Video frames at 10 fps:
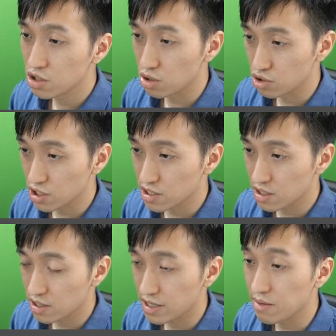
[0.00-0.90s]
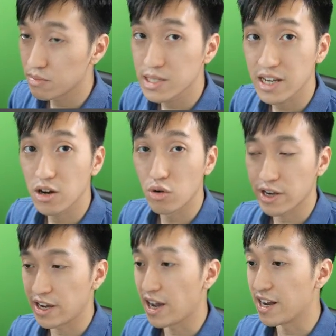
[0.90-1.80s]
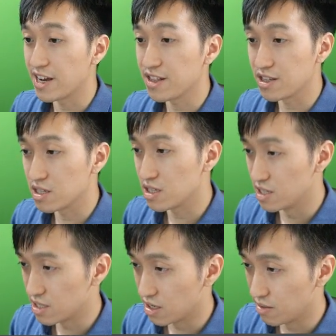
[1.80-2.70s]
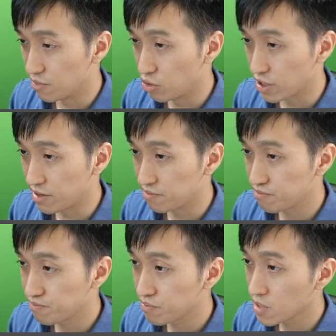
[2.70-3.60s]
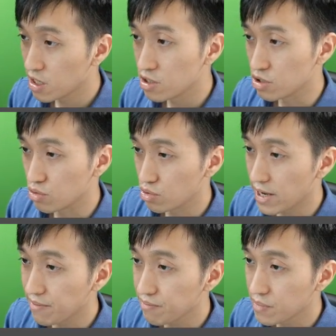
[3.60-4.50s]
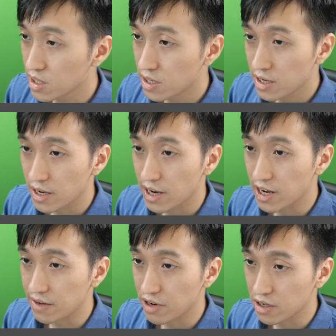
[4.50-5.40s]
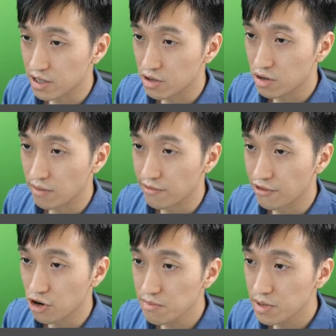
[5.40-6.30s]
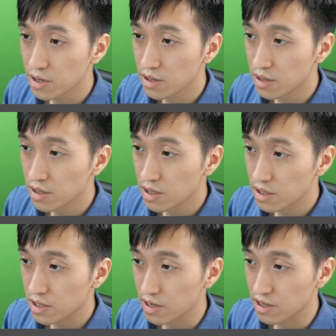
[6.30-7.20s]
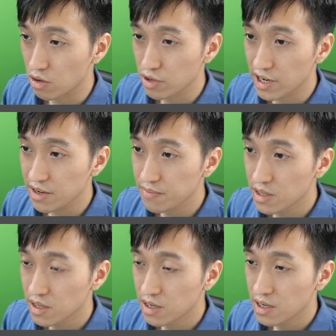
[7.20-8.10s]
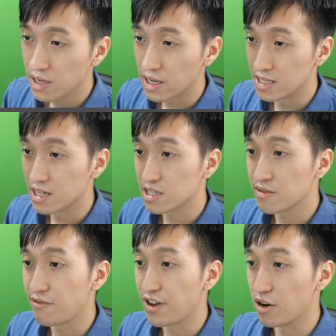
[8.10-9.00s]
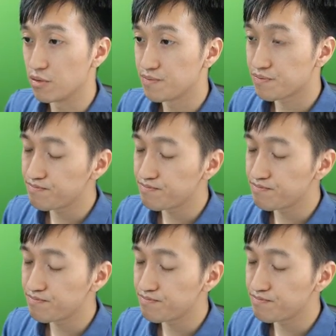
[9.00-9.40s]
so just them saying okay, I get this is okay. So do that, and if I click confirm, click OK, it says fail.